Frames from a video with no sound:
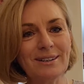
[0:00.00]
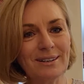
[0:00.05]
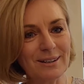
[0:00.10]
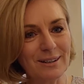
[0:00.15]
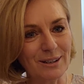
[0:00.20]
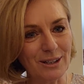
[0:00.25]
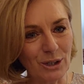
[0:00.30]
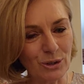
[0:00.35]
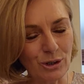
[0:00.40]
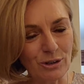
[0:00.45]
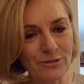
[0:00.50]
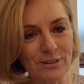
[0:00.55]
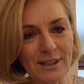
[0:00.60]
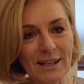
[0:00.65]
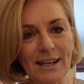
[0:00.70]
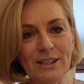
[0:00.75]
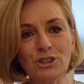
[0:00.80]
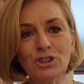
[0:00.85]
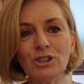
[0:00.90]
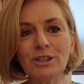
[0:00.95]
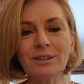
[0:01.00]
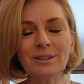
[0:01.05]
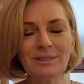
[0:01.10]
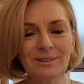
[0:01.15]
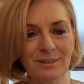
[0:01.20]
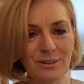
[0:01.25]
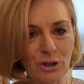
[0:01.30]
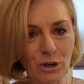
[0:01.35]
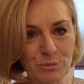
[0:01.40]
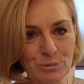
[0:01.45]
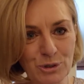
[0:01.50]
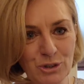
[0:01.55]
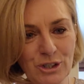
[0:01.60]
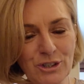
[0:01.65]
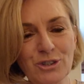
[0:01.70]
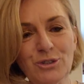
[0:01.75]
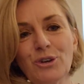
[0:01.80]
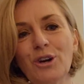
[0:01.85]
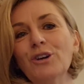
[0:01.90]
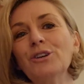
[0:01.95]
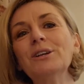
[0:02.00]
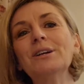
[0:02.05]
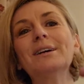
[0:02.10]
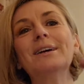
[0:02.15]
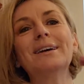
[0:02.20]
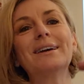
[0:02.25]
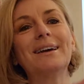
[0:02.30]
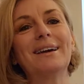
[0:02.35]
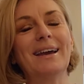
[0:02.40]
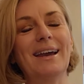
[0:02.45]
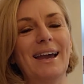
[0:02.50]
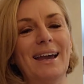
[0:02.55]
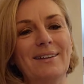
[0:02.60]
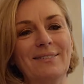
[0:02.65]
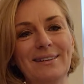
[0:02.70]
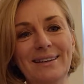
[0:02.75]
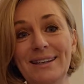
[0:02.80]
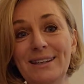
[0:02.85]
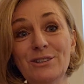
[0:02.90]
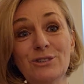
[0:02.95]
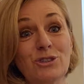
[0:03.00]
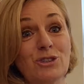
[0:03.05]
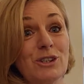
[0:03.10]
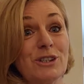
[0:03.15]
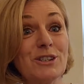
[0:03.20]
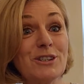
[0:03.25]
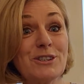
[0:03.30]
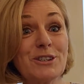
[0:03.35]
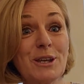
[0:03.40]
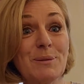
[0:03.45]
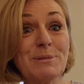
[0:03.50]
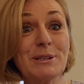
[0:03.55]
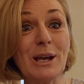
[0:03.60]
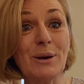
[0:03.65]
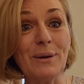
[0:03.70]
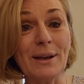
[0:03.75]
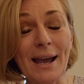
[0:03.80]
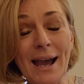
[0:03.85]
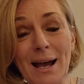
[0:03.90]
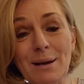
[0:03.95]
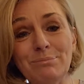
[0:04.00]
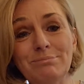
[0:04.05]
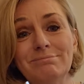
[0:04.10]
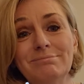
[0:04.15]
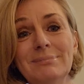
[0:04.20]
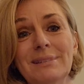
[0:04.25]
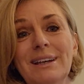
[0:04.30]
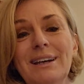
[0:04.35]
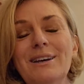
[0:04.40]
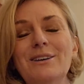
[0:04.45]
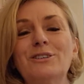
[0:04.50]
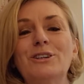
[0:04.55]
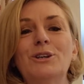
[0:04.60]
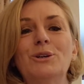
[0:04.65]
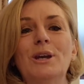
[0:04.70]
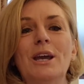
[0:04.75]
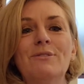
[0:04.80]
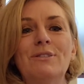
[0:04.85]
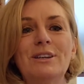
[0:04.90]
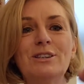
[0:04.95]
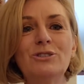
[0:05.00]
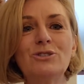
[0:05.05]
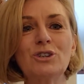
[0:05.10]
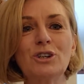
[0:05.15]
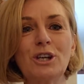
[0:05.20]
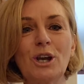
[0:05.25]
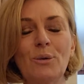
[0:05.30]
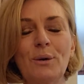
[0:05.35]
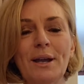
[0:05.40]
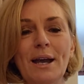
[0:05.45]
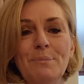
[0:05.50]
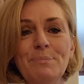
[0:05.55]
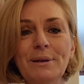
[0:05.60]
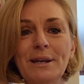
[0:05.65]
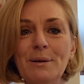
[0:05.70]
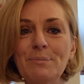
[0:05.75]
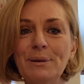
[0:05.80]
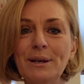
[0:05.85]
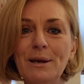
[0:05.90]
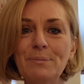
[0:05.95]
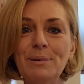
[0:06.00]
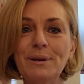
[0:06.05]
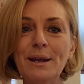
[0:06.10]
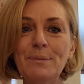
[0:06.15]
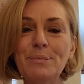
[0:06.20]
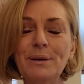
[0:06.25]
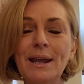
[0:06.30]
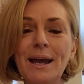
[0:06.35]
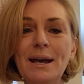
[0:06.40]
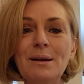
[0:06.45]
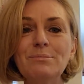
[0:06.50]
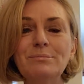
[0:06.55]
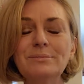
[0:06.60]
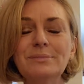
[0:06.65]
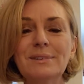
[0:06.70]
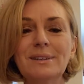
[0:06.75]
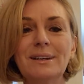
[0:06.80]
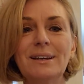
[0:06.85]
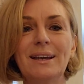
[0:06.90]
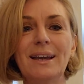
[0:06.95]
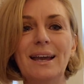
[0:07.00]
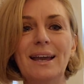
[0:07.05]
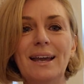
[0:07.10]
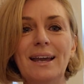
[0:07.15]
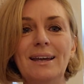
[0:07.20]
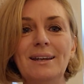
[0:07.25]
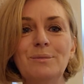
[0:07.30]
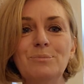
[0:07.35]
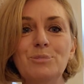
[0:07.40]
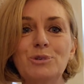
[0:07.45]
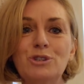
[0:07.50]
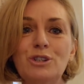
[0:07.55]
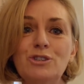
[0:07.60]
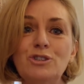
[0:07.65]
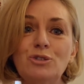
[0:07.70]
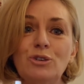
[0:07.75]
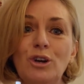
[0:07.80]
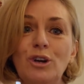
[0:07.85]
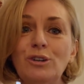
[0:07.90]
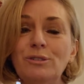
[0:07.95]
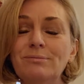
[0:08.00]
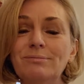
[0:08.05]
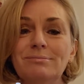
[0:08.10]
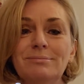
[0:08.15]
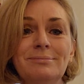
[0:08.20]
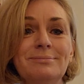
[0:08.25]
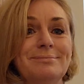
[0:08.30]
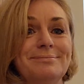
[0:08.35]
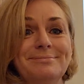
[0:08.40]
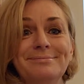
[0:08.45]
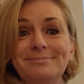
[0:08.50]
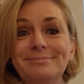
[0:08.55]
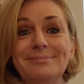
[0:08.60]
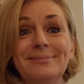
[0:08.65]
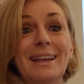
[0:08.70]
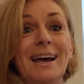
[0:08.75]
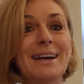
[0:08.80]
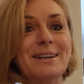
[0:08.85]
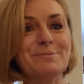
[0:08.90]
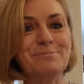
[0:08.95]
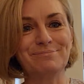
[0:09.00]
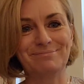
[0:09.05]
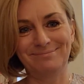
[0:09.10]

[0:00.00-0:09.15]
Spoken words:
no ovulation, no progesterone, and the estrogen just keeps going up. So you have estrogen going up and up and up and up and up, and progesterone, none